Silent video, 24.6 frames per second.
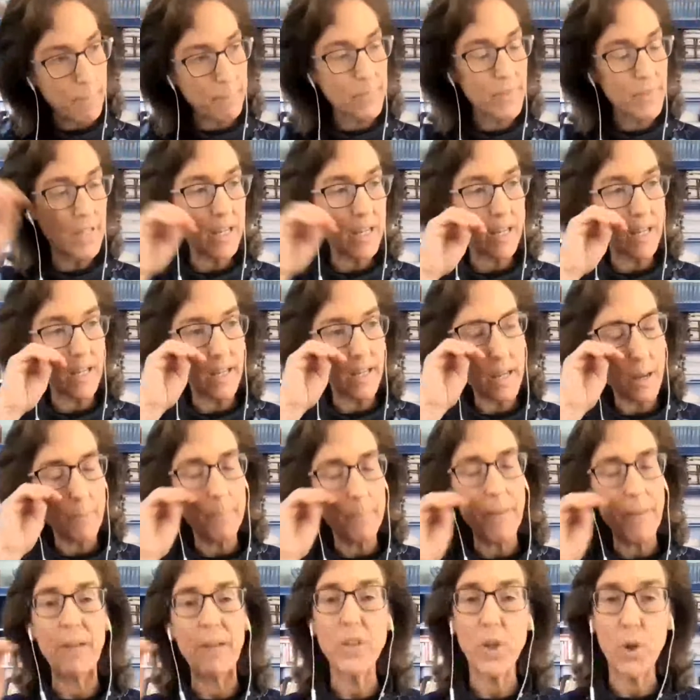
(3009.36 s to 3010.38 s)

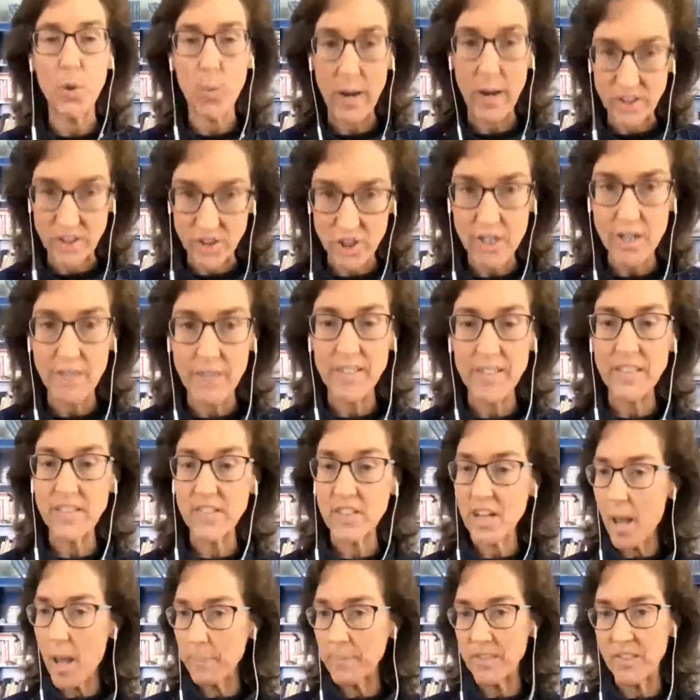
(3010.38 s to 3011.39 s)
about the question of its
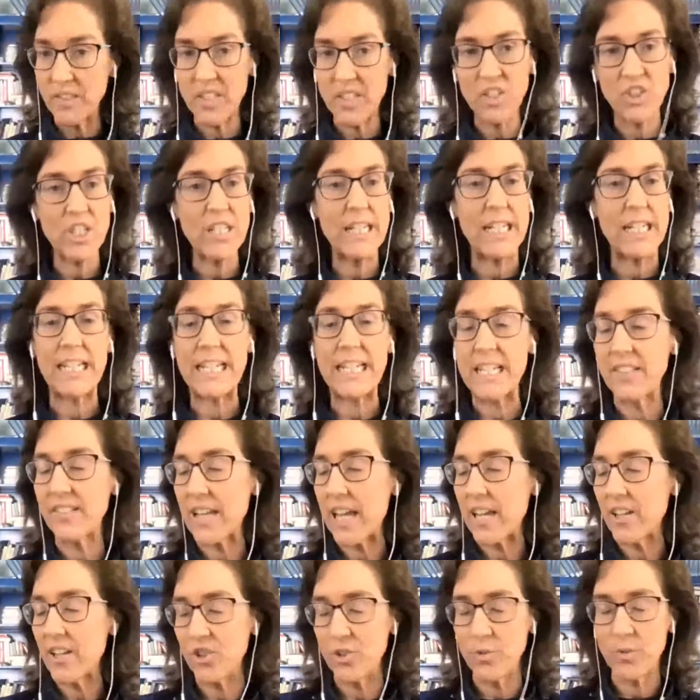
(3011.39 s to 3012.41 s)
composition. It is,
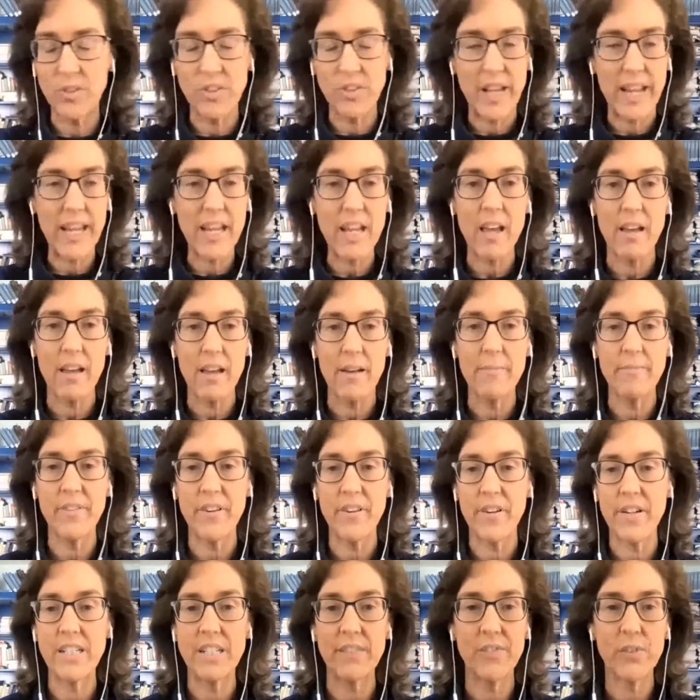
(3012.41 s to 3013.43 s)
as you say, a
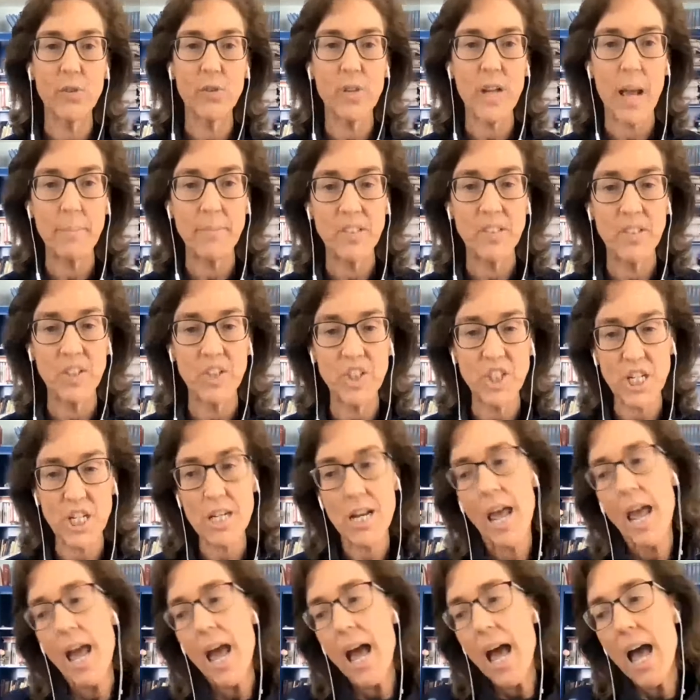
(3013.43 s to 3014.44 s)
very difficult composition,
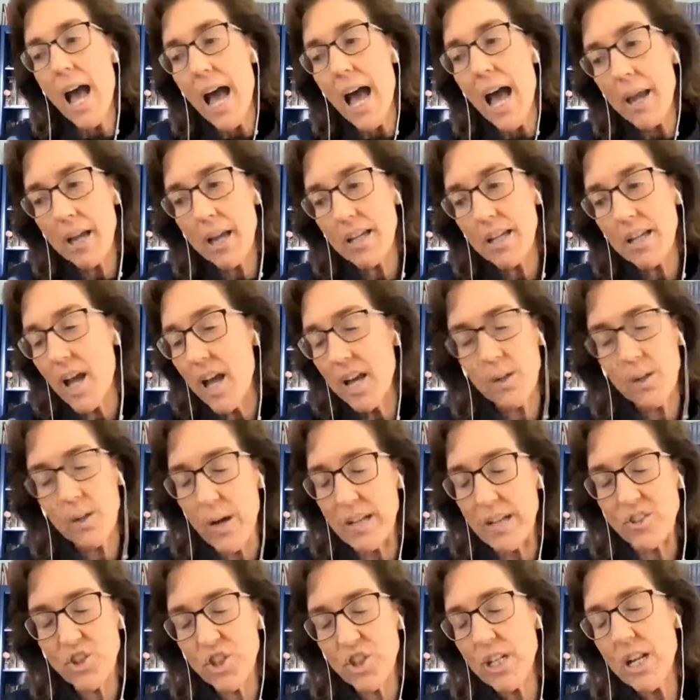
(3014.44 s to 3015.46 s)
a
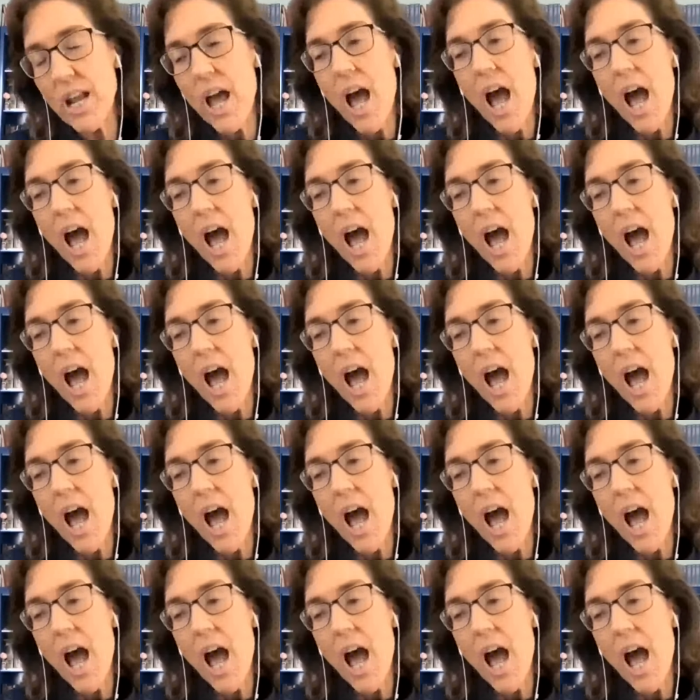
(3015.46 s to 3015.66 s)
question.